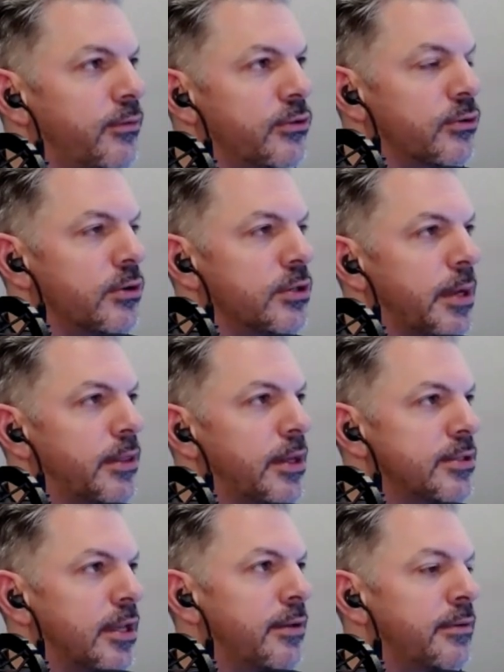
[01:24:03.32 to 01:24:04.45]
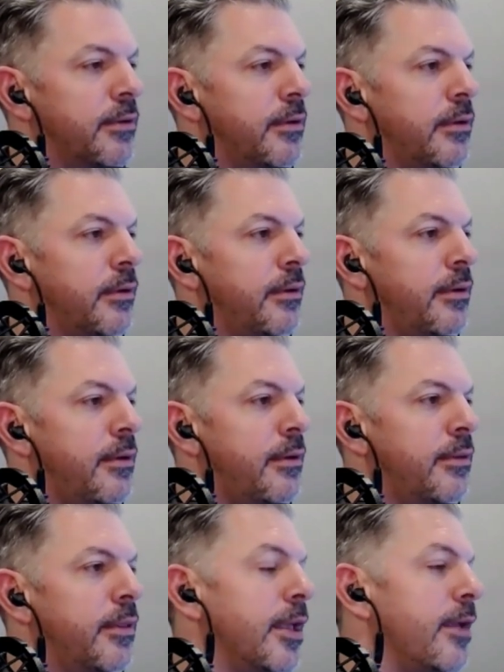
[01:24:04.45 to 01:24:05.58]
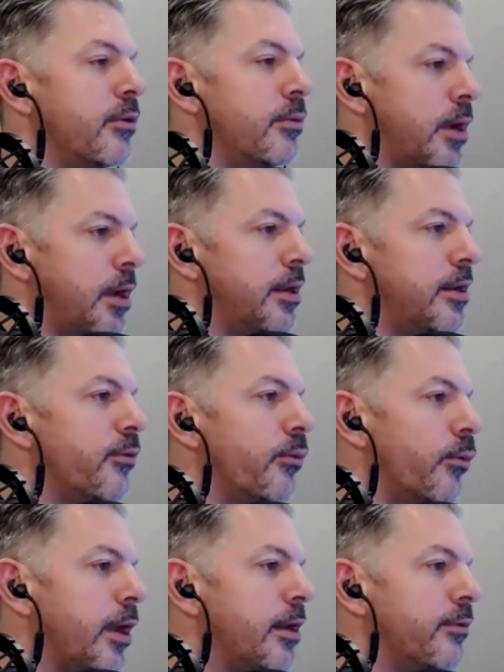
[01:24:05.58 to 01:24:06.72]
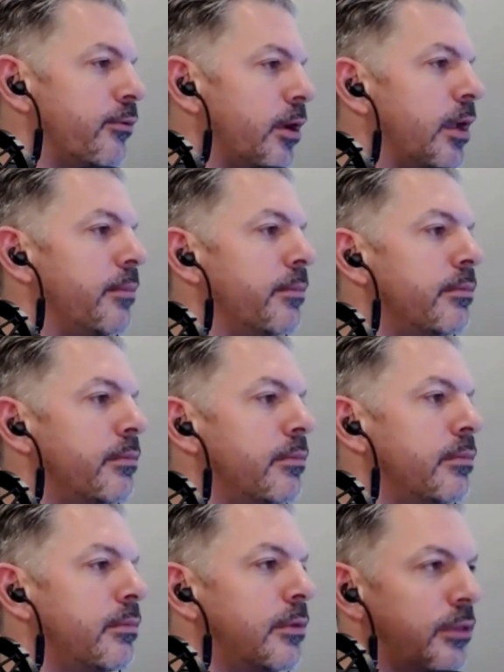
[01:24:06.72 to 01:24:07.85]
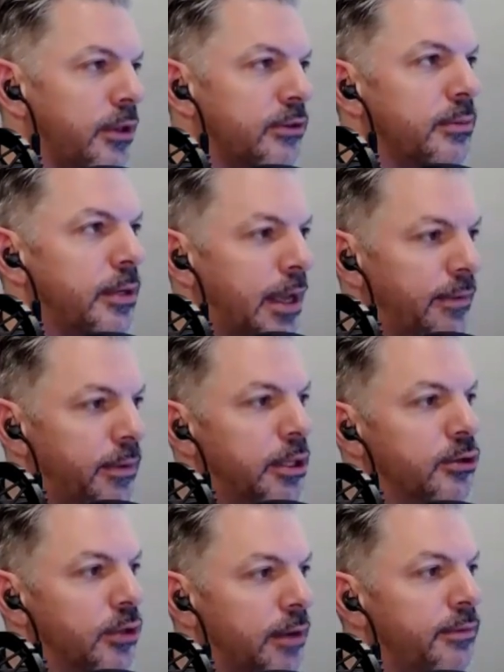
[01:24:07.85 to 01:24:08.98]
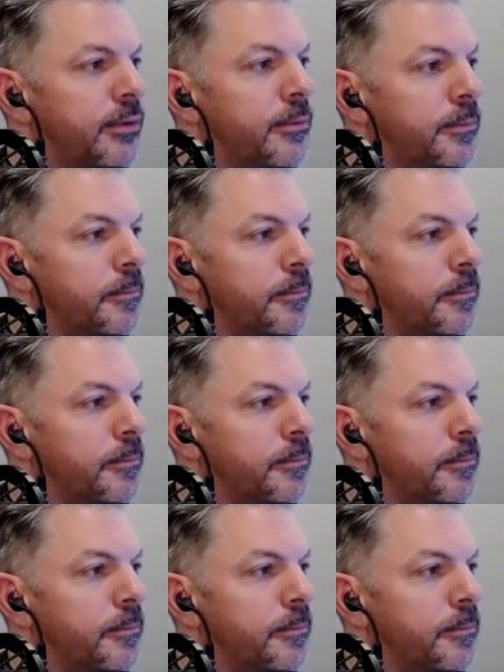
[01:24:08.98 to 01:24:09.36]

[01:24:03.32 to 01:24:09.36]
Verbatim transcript: different stories about that stuff that gave your mind a different way to frame the things that have been happening in your life